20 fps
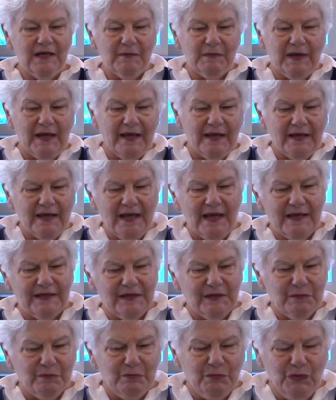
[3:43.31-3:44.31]
And
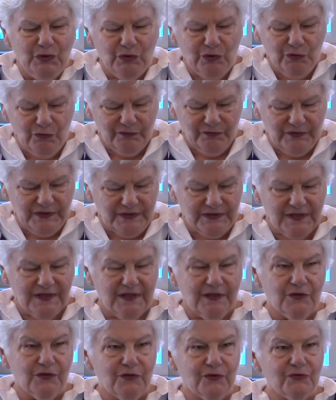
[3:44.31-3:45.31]
it moved, the
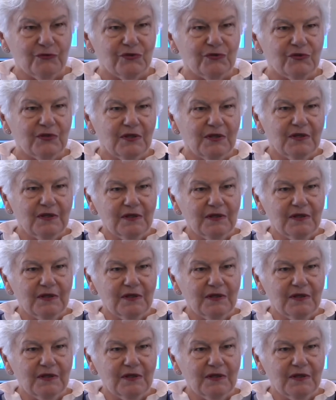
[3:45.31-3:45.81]
tiers